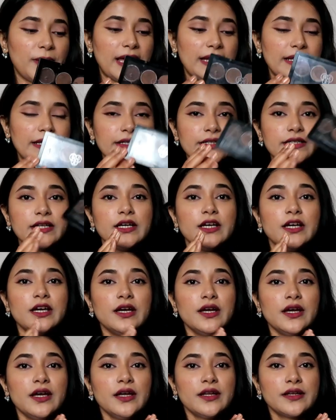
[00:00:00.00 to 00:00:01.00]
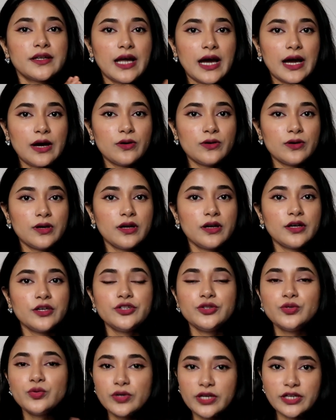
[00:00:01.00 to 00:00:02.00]
palette. Now
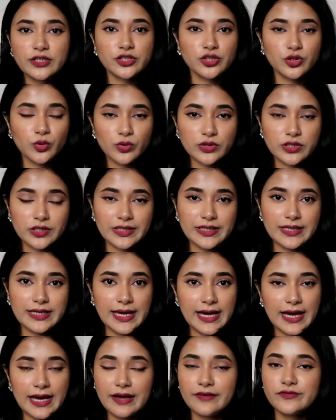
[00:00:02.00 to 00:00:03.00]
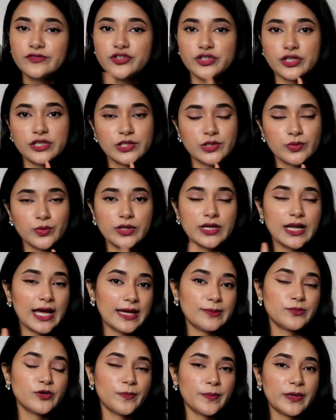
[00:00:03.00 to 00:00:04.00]
you can totally have just one
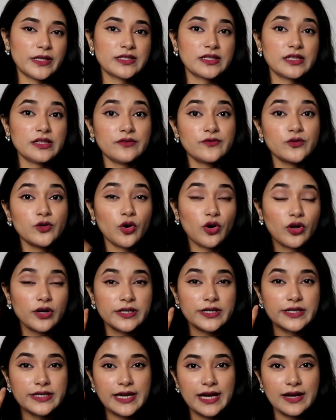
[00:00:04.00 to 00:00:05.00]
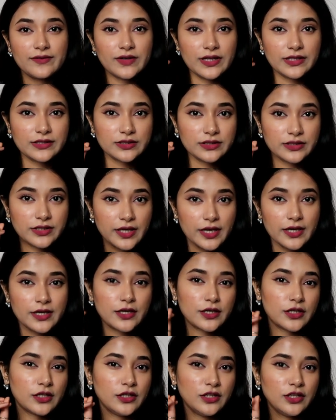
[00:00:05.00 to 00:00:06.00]
eyebrow pencil if you already have like
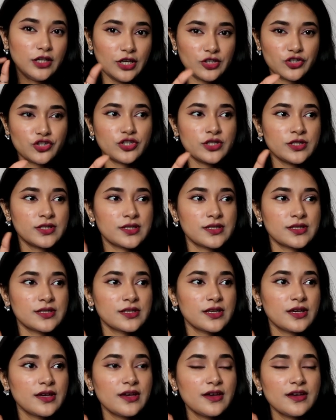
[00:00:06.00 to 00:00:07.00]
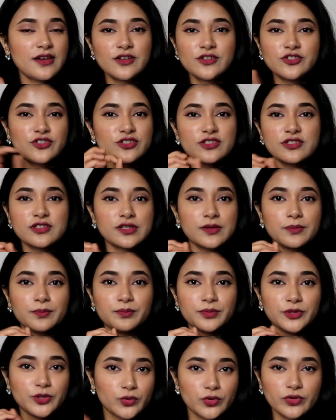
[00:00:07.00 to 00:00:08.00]
thick, luscious,
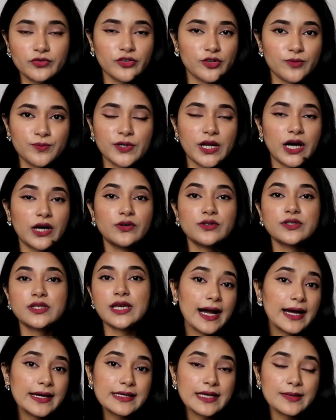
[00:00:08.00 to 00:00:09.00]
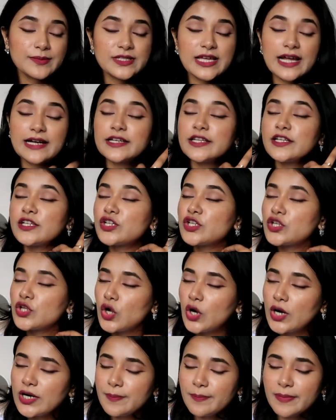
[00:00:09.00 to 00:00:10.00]
just beautiful brows. I am sadly
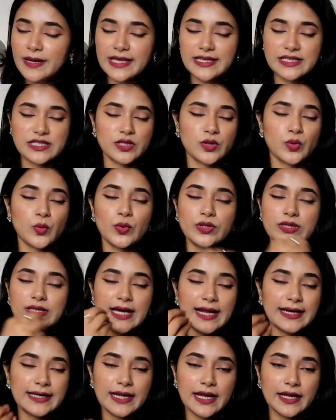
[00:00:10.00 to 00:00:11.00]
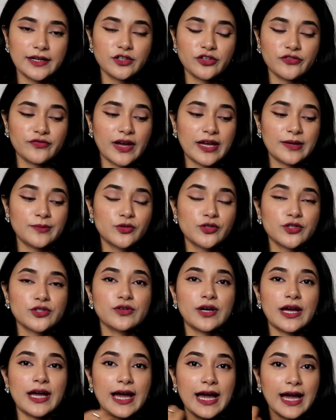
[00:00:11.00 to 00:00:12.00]
not blessed with that kind of eyebrow,
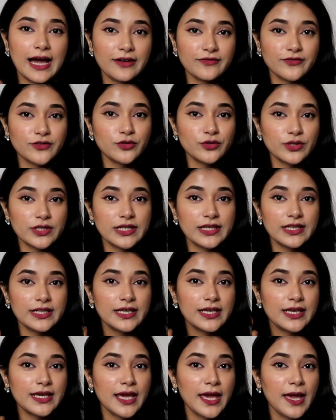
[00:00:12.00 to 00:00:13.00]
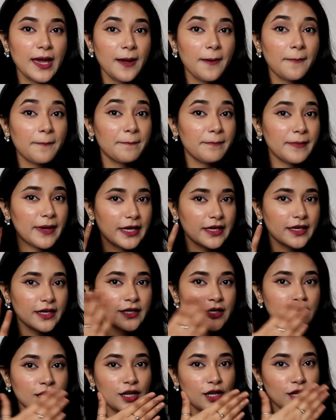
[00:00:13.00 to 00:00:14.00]
so I have to really make
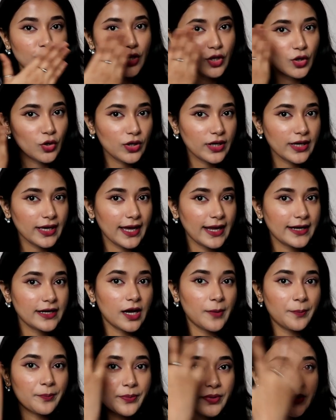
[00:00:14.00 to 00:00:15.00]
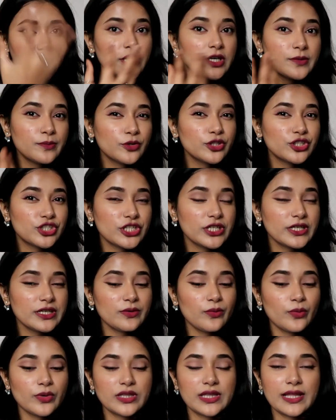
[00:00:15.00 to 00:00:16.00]
it look and appear
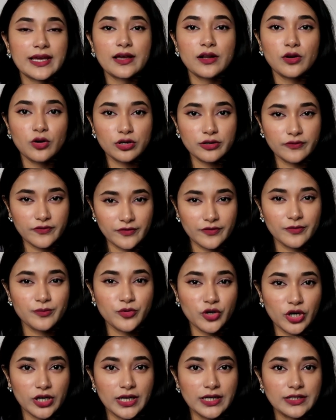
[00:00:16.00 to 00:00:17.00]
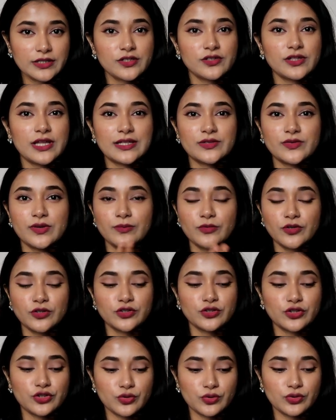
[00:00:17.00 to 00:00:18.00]
bushy with like a lot of different products. So that's why I'm
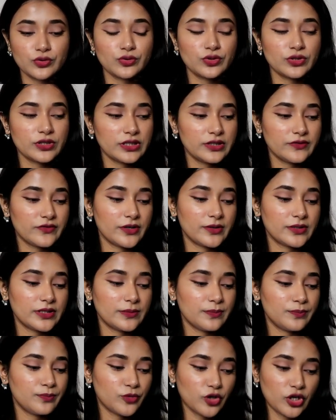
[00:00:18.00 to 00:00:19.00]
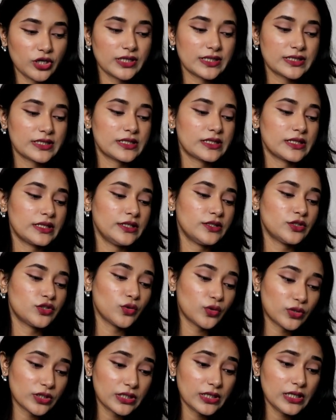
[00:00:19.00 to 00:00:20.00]
going to show you 3 different products in
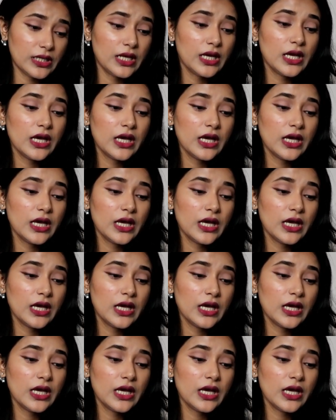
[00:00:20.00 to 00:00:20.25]
total.